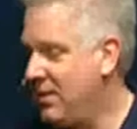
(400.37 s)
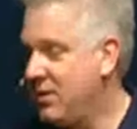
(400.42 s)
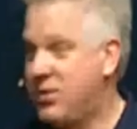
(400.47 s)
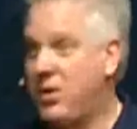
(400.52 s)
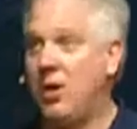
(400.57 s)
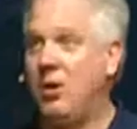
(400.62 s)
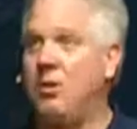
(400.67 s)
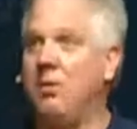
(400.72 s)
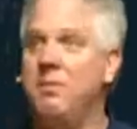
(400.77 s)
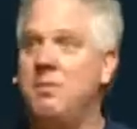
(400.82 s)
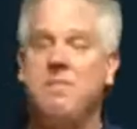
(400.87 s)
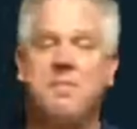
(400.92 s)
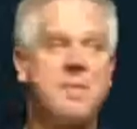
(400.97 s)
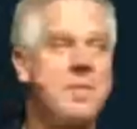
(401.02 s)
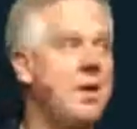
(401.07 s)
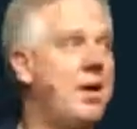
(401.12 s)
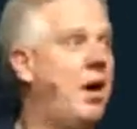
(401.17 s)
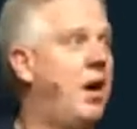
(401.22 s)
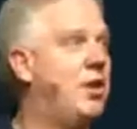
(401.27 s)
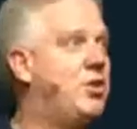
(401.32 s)
So,
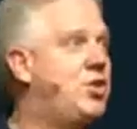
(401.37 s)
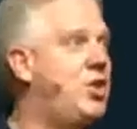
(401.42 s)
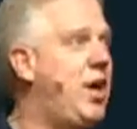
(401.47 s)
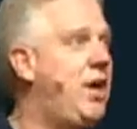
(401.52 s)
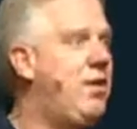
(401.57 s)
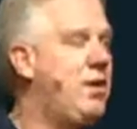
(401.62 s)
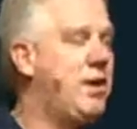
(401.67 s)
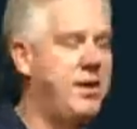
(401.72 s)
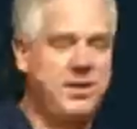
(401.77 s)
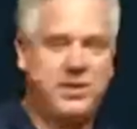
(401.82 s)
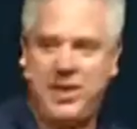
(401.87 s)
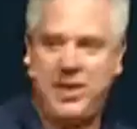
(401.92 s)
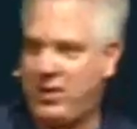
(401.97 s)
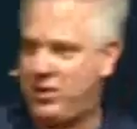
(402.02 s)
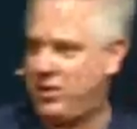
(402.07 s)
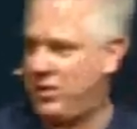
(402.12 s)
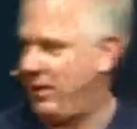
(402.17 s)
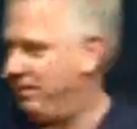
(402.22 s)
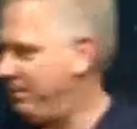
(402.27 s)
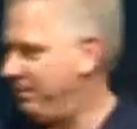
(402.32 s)
our charity
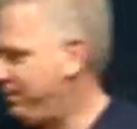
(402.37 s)
section.